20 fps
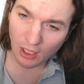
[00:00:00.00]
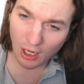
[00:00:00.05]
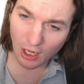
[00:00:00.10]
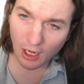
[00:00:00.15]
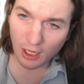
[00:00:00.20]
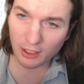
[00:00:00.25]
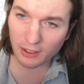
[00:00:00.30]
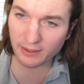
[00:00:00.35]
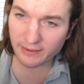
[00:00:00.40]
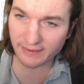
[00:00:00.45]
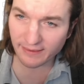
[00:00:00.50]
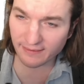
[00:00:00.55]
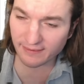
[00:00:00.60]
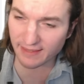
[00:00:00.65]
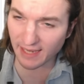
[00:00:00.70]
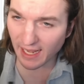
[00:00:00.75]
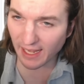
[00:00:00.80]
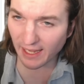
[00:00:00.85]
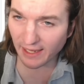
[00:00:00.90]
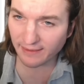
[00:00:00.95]
R
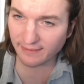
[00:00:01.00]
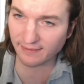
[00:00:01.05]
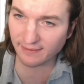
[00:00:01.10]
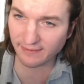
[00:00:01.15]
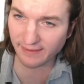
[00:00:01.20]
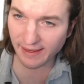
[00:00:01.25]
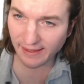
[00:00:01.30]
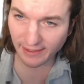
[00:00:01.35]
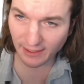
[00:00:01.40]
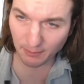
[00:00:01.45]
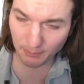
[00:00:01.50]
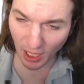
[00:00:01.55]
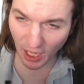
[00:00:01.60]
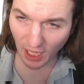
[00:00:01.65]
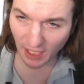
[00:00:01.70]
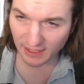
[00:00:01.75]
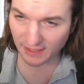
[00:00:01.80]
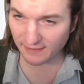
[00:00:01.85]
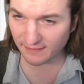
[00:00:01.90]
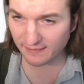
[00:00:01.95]
does not take it
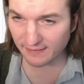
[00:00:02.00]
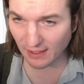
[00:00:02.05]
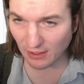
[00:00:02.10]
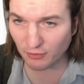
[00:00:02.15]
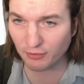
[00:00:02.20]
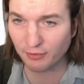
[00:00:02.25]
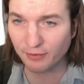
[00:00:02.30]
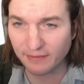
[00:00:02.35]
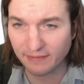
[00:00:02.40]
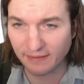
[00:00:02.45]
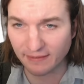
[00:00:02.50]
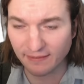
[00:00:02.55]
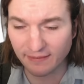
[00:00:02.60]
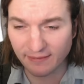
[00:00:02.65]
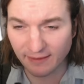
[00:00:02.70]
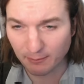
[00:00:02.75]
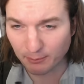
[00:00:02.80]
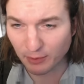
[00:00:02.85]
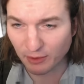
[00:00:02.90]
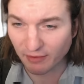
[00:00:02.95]
upon itself to
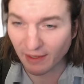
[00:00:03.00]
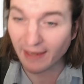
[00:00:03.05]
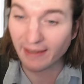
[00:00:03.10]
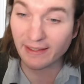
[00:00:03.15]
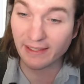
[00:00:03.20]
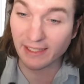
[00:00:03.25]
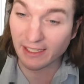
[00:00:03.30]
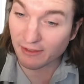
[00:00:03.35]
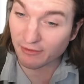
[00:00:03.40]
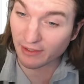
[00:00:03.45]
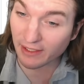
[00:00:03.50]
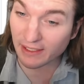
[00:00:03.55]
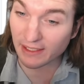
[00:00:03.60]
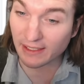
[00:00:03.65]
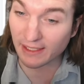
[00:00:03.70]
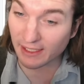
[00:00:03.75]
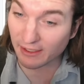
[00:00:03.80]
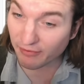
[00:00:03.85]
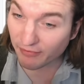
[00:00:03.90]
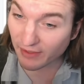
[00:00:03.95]
simplify.
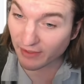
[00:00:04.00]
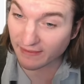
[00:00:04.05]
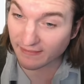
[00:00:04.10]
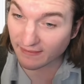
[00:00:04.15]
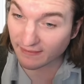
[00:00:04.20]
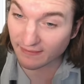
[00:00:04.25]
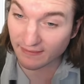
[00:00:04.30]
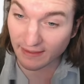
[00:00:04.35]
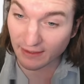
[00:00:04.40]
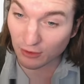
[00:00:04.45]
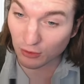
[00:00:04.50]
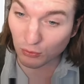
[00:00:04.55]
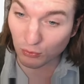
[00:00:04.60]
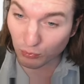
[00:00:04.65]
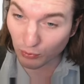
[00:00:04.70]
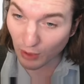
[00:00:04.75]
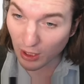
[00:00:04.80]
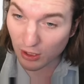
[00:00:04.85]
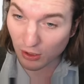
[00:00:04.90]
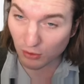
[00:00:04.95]
Even if it's a
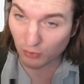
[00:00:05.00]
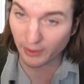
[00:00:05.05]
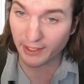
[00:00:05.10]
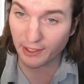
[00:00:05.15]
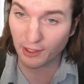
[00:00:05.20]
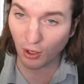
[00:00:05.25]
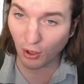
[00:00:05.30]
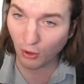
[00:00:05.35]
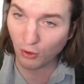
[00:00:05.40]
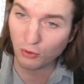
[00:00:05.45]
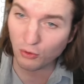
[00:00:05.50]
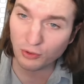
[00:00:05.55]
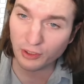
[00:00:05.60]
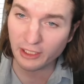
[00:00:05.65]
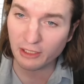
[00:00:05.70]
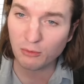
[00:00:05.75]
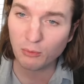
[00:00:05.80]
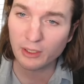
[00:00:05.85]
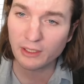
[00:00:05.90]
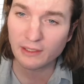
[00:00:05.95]
single row, it
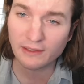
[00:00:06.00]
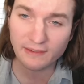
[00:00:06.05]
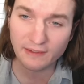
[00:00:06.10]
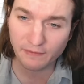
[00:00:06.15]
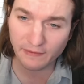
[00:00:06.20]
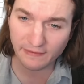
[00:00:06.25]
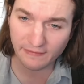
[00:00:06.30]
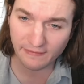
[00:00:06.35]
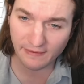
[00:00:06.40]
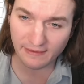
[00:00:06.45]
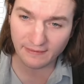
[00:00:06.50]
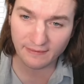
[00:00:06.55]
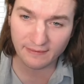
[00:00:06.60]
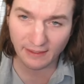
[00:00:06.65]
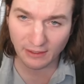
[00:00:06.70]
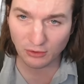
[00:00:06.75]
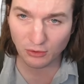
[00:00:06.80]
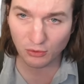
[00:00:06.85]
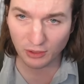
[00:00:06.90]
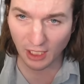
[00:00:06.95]
only works if it's a
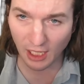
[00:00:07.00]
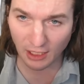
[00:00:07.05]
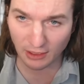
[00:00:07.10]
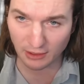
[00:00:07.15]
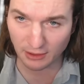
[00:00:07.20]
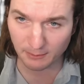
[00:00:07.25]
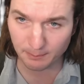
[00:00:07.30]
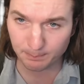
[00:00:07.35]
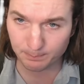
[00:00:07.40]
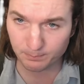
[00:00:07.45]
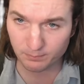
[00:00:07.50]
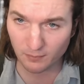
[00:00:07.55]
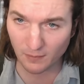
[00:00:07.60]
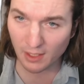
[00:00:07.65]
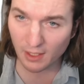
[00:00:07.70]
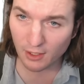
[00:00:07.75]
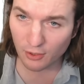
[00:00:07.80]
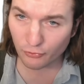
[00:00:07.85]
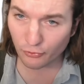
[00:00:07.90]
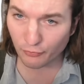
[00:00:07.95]
single column.
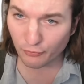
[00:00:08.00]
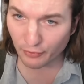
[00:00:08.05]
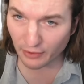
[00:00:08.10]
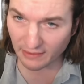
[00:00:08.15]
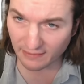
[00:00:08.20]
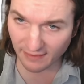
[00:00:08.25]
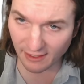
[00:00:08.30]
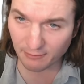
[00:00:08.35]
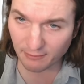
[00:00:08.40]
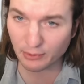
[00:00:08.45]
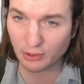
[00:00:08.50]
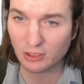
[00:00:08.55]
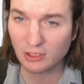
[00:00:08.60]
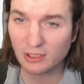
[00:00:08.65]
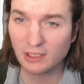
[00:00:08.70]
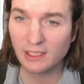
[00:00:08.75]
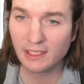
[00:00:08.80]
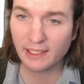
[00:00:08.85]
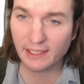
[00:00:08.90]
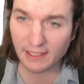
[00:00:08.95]
So for
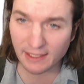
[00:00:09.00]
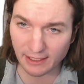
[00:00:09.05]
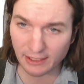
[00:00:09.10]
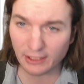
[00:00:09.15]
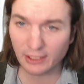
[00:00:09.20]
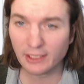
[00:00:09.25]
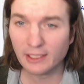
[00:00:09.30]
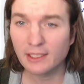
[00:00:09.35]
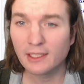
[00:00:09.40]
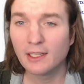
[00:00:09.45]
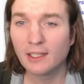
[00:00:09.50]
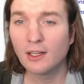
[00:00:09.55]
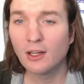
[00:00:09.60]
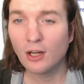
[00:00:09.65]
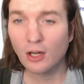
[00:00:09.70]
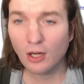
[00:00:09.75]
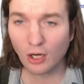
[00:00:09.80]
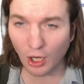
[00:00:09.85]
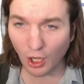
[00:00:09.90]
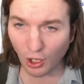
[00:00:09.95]
example, here,
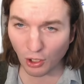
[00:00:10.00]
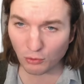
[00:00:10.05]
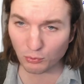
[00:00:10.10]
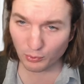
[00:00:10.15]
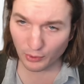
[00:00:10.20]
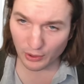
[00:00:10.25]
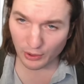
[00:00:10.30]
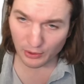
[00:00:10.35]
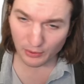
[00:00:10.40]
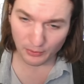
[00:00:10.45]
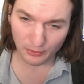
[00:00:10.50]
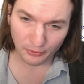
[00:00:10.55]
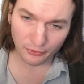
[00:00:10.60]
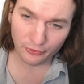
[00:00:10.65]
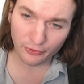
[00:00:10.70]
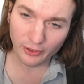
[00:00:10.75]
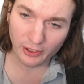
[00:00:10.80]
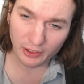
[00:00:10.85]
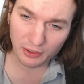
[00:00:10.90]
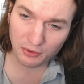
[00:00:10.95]
all
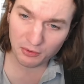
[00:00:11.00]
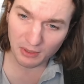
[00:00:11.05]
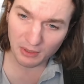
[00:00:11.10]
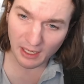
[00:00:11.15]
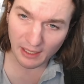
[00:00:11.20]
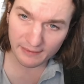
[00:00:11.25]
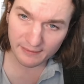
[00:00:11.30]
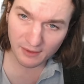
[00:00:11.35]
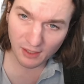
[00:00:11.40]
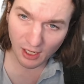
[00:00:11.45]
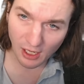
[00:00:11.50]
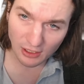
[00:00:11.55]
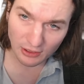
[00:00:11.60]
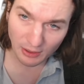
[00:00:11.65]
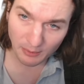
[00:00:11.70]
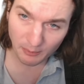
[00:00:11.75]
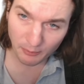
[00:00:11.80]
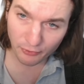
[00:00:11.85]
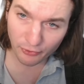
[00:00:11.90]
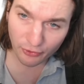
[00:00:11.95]
rows across
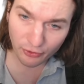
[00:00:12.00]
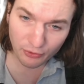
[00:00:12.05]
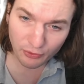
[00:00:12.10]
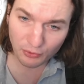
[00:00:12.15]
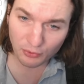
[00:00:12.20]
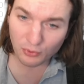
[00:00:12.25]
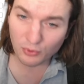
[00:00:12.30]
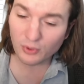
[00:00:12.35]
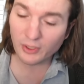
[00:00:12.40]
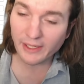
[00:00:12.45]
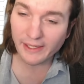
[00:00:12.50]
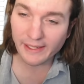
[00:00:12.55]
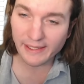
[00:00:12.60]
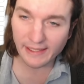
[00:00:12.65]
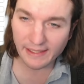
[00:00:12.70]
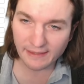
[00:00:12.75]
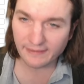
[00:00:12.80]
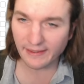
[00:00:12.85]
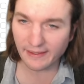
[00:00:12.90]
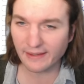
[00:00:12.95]
column 2
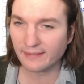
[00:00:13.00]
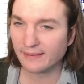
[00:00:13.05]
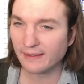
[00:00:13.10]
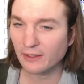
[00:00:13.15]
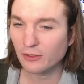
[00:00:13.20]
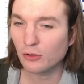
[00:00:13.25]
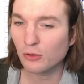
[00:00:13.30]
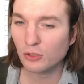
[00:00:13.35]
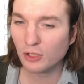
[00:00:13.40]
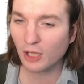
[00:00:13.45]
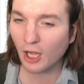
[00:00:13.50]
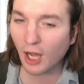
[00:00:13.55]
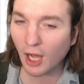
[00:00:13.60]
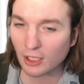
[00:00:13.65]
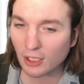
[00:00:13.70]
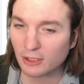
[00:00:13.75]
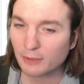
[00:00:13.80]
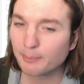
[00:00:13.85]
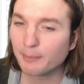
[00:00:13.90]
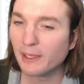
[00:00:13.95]
is a single
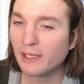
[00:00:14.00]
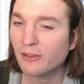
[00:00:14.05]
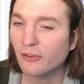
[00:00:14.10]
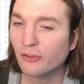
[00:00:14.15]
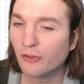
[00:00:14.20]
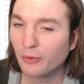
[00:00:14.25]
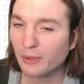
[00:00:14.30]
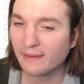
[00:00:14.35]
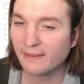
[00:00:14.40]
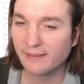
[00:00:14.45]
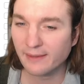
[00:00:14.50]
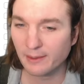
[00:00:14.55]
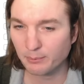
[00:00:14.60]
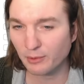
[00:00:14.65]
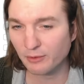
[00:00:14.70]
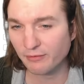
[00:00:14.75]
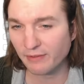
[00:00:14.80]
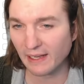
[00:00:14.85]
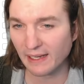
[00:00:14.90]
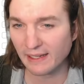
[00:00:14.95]
column, and so it
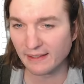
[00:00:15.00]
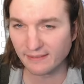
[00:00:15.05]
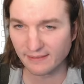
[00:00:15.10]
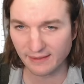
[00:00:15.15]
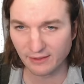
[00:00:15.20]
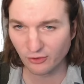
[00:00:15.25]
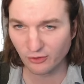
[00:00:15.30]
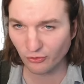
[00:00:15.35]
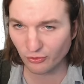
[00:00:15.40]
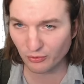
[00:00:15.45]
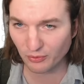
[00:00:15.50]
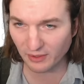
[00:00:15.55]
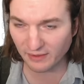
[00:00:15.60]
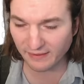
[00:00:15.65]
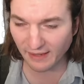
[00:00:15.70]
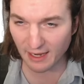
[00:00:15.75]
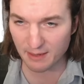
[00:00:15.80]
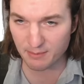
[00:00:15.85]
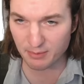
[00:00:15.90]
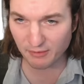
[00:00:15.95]
simplifies it to the
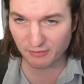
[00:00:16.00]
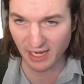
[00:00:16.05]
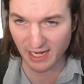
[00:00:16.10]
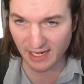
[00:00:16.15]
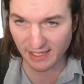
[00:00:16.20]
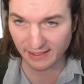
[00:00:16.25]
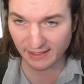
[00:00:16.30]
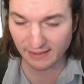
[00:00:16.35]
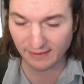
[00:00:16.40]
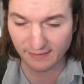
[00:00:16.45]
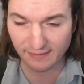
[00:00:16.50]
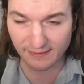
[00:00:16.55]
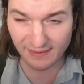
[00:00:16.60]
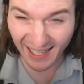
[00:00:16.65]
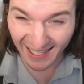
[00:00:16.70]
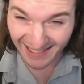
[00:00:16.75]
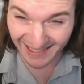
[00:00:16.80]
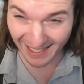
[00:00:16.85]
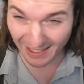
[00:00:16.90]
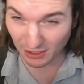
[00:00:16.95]
type of data
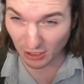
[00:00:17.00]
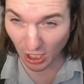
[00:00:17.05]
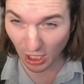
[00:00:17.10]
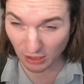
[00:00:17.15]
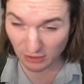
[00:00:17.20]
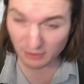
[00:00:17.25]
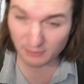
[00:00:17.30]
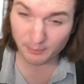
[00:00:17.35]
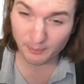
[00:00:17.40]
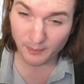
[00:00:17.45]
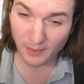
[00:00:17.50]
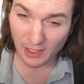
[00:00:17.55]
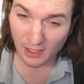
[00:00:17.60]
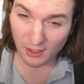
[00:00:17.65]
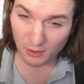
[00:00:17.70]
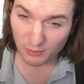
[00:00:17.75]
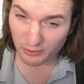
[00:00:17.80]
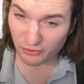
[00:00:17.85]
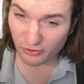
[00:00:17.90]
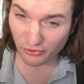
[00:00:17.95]
inside that column,
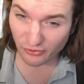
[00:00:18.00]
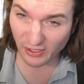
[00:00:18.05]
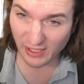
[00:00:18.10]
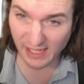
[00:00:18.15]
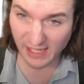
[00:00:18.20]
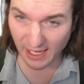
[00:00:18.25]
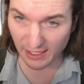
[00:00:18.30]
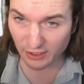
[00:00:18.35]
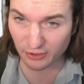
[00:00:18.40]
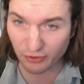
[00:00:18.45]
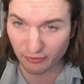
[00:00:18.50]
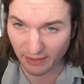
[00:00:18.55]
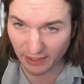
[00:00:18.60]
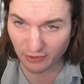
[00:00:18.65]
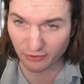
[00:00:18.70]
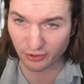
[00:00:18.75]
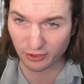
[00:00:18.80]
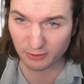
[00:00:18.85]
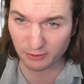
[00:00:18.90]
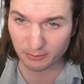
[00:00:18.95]
which is a character
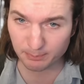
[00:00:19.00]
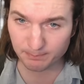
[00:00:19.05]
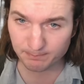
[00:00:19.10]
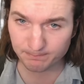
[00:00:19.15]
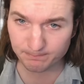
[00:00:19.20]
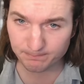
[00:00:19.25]
vector.